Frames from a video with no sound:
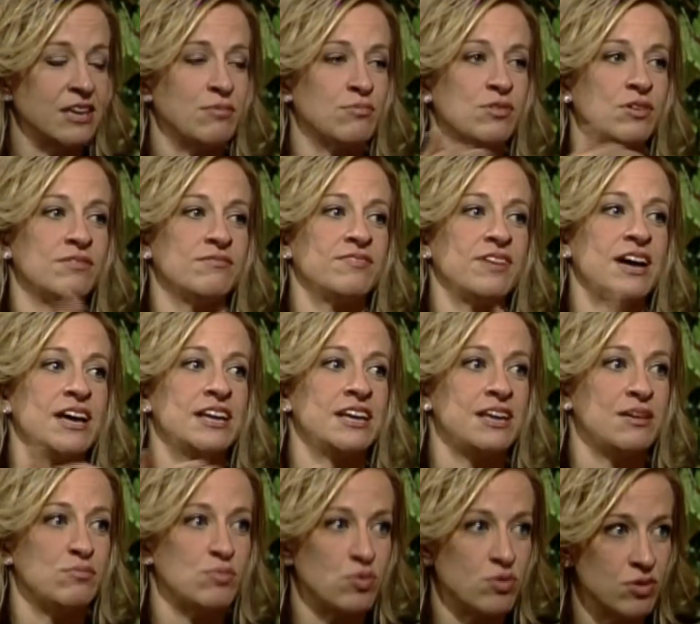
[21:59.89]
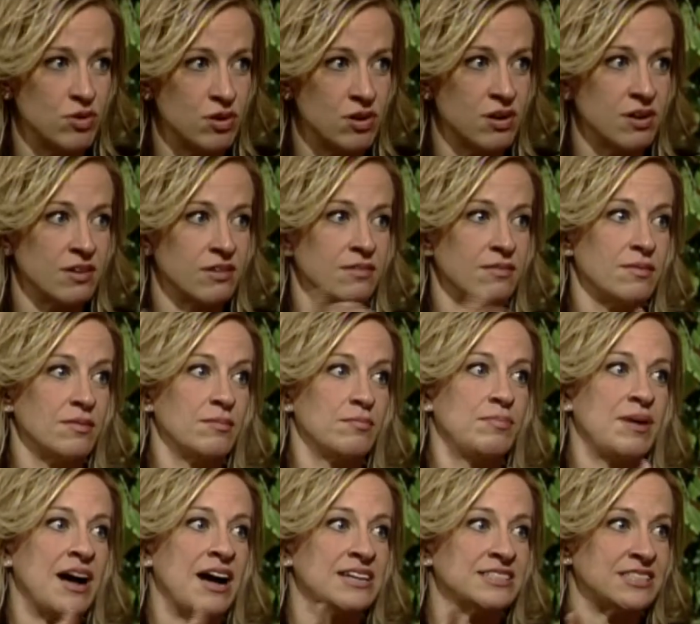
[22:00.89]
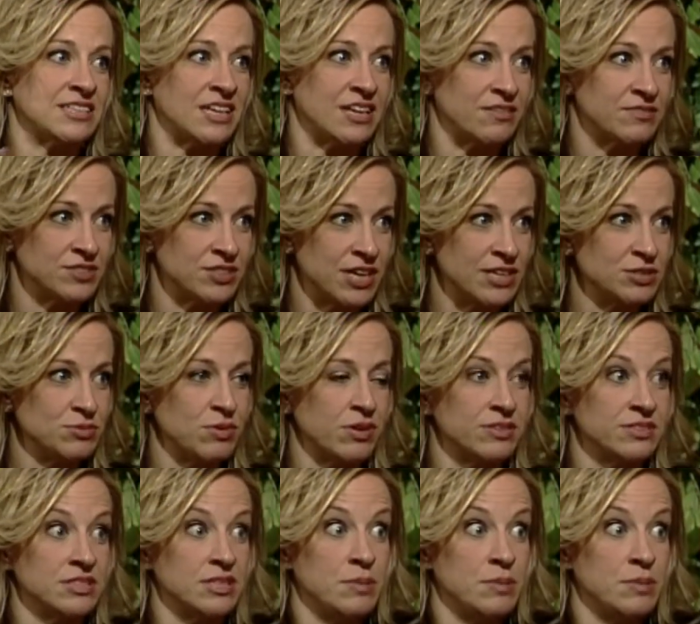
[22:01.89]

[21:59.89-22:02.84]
and we're inviting more positive. So that's where I'll see